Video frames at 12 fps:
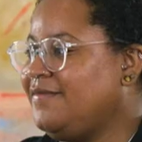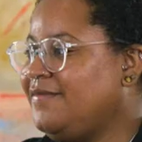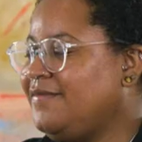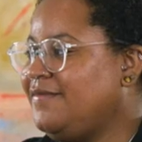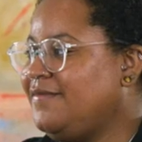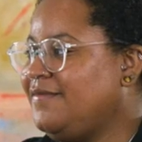
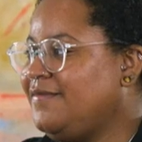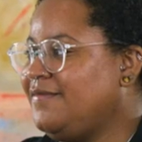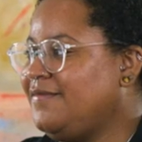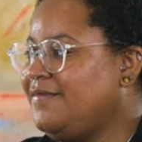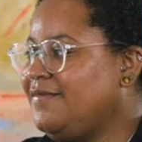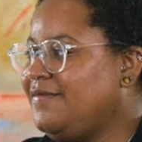
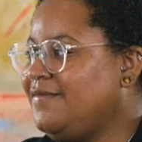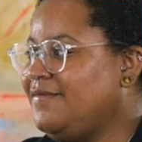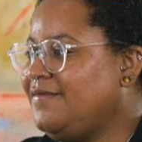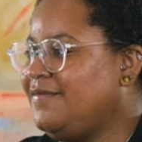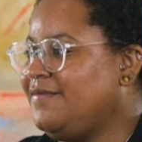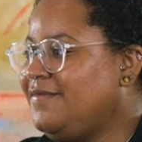
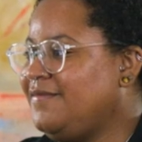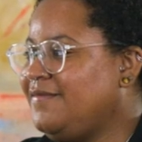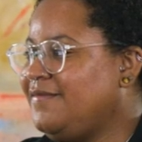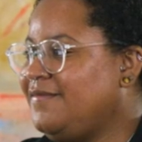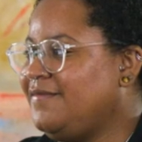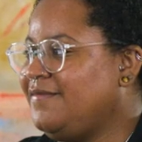
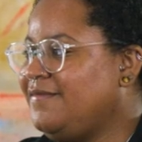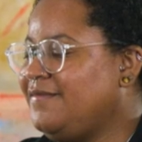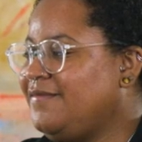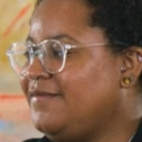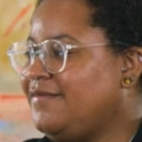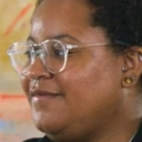
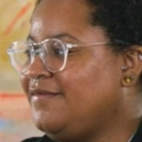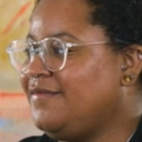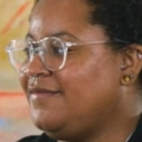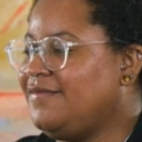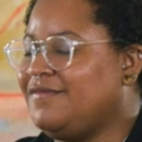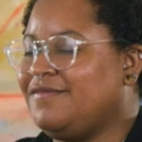(not speaking)